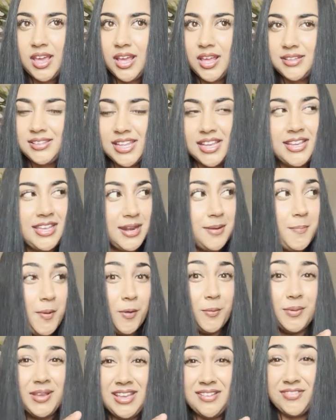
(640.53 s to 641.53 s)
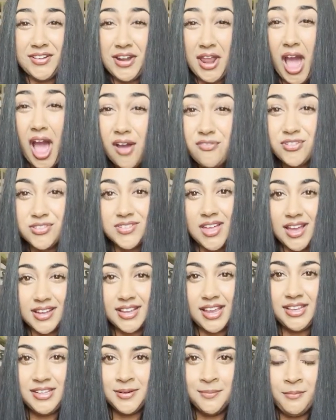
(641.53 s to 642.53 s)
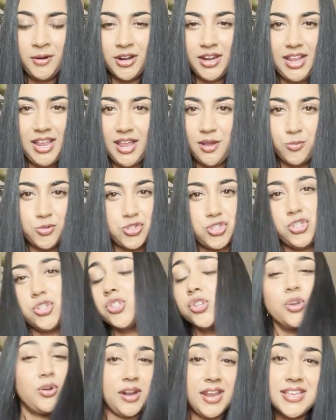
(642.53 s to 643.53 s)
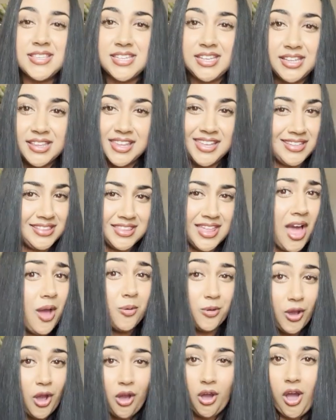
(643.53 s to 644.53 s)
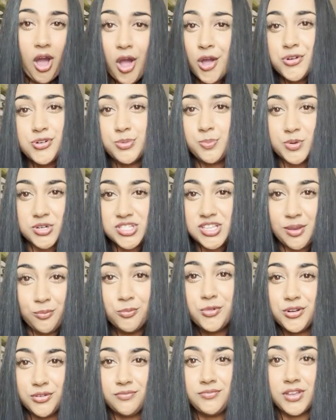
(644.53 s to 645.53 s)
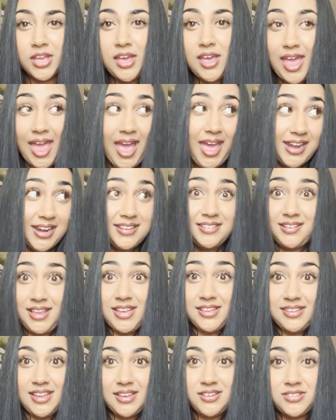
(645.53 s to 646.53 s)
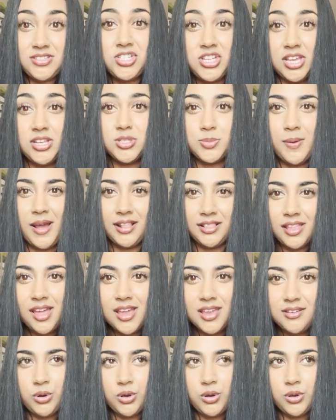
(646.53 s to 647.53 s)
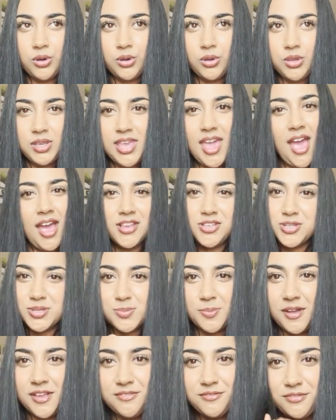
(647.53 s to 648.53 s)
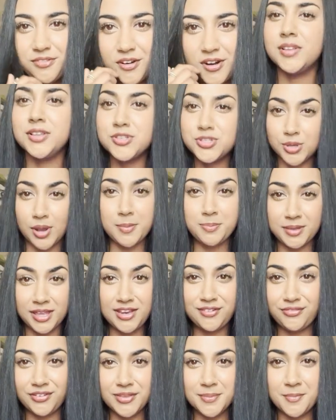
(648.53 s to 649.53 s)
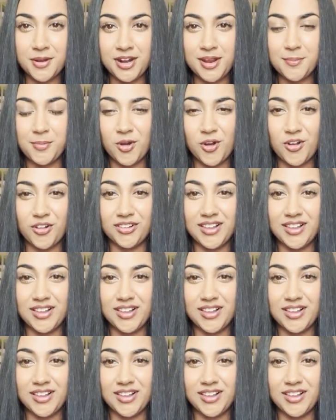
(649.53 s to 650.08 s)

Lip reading: thinking about even having that kind of money, it was just crazy. Like, that 100% would have, and it did change my life. Yeah, I just went for it. So I played for the Moneyball.